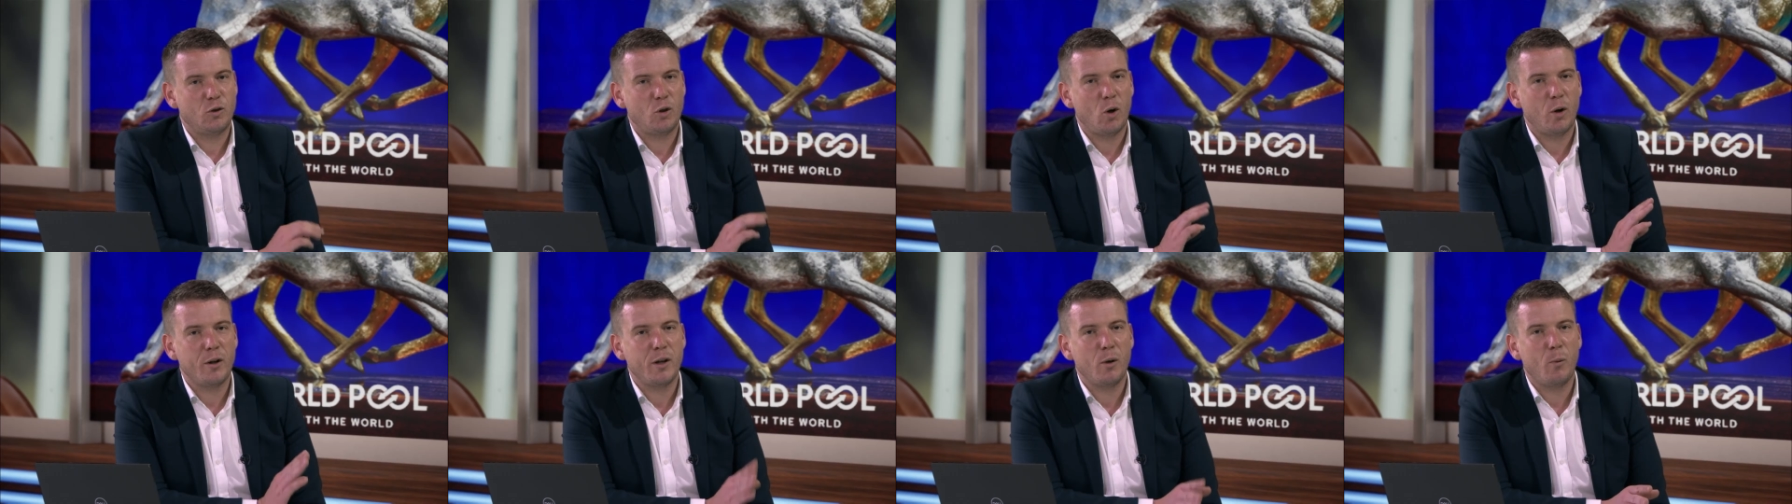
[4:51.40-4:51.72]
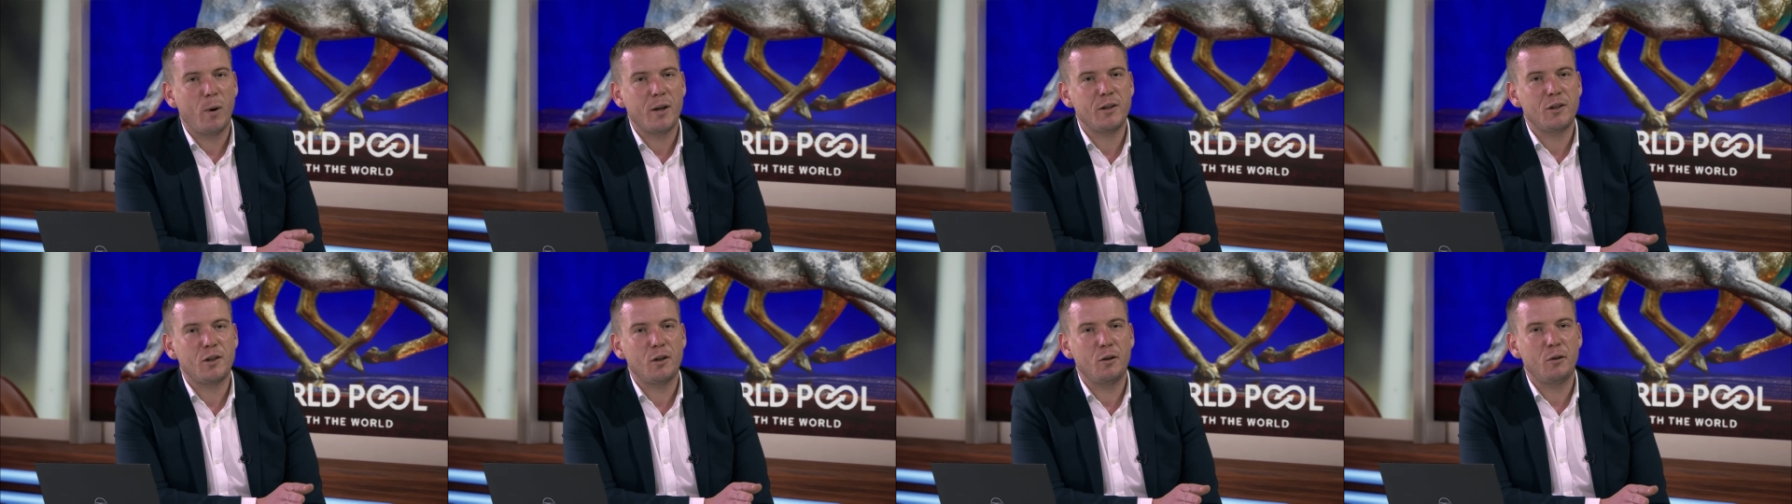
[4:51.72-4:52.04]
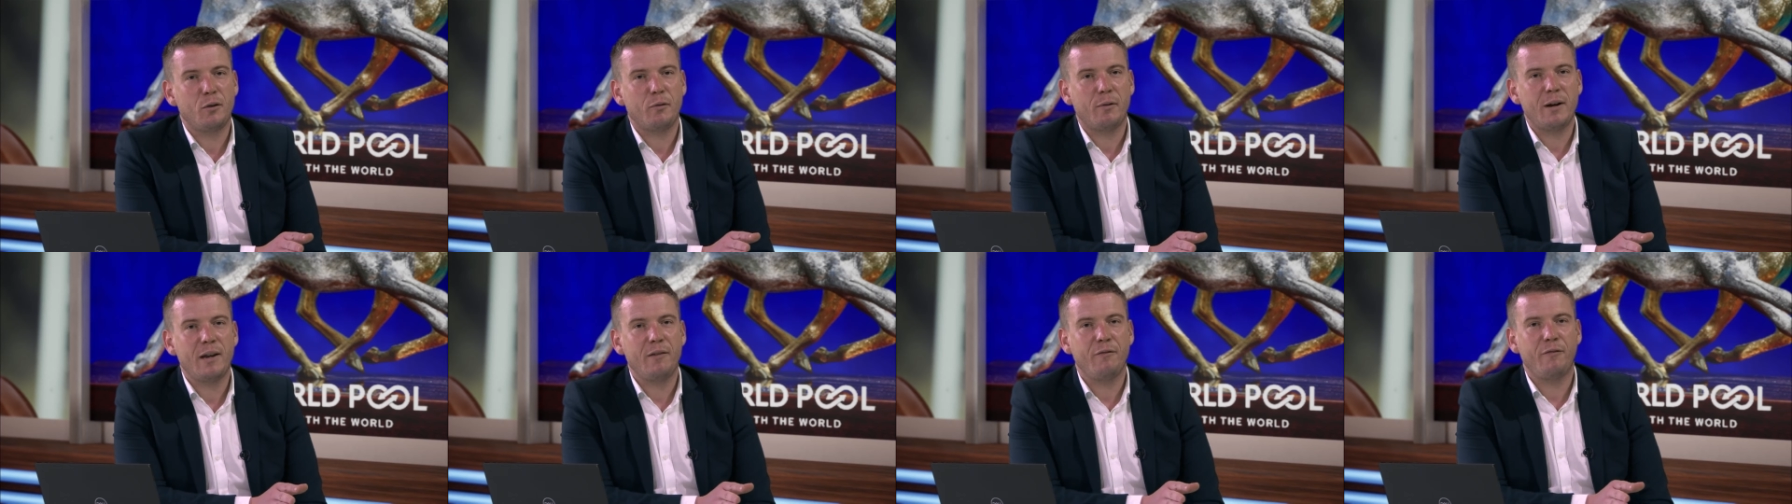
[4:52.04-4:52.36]
John, you one, two,
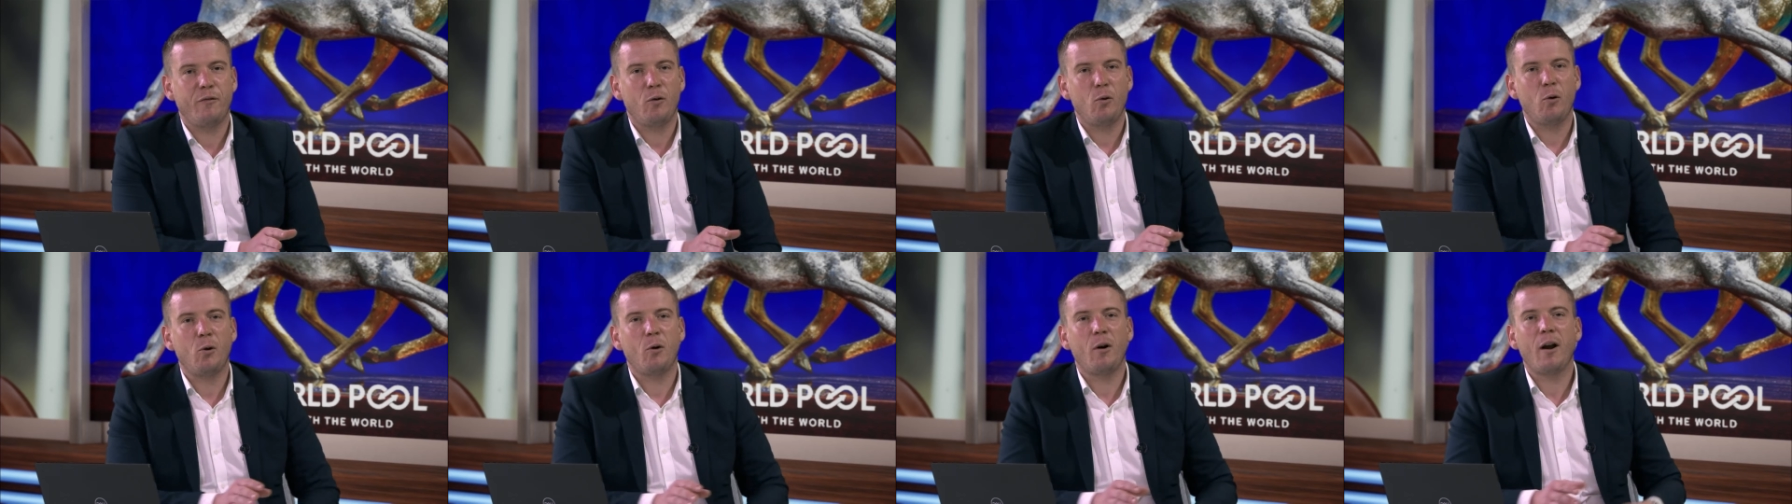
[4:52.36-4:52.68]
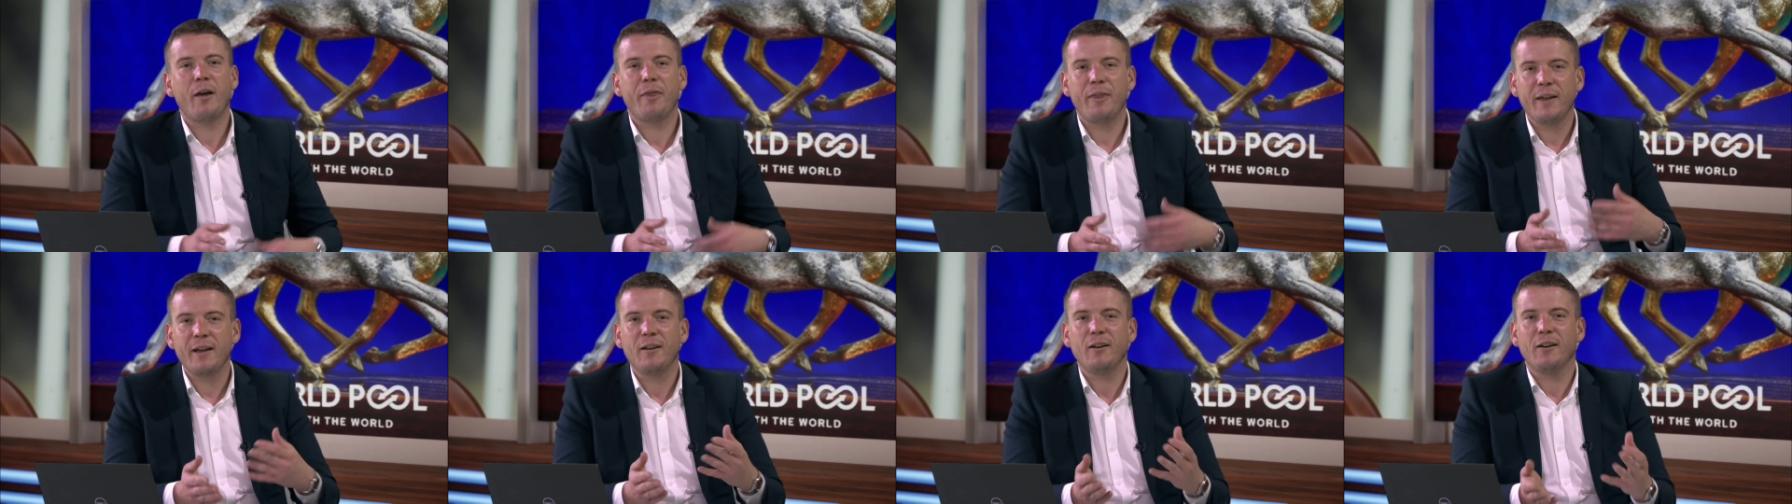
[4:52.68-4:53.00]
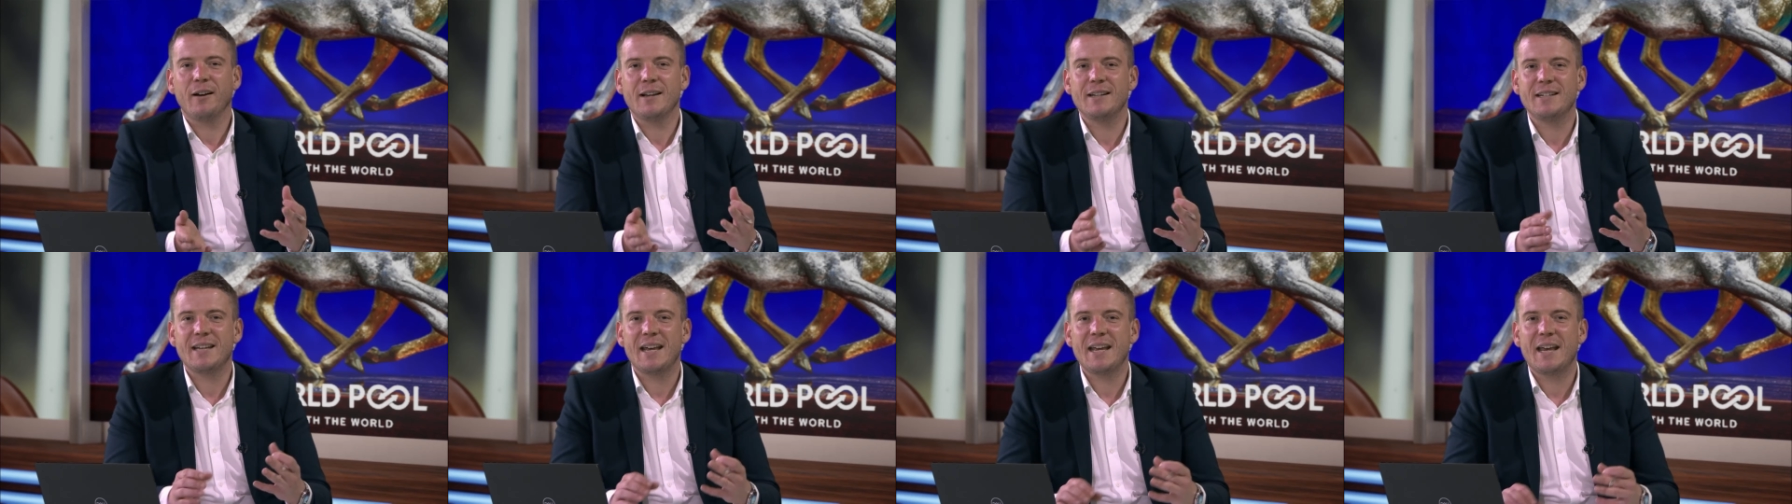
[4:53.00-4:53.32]
three, four. I think I
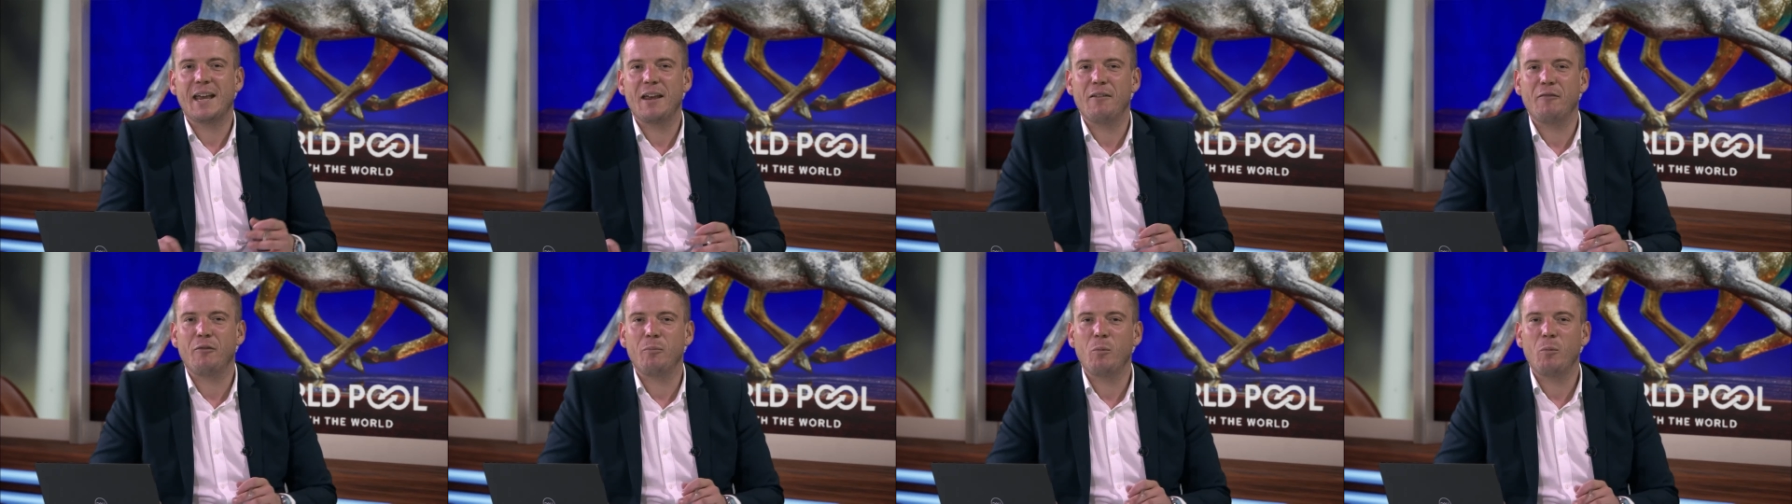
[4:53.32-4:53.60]
can take it